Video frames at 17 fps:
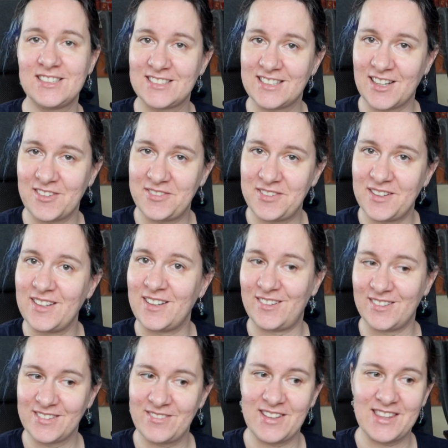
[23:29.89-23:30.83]
stuff
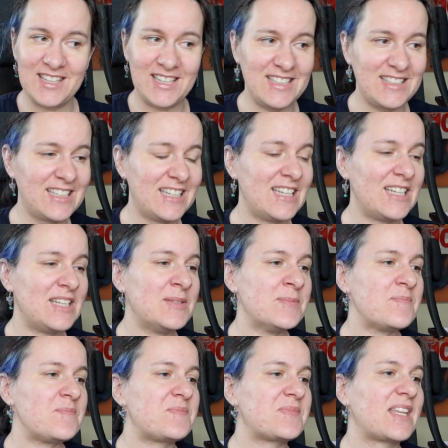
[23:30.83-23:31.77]
along with it,
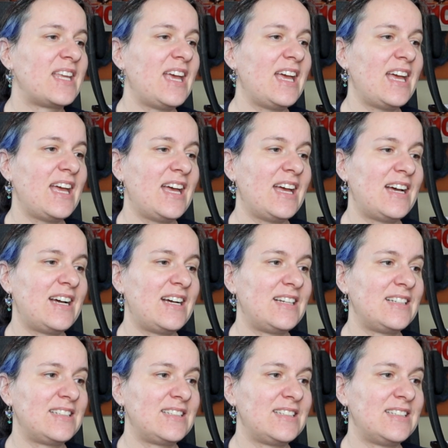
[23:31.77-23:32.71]

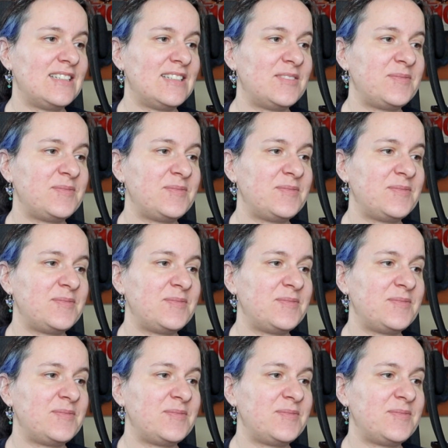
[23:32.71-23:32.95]
and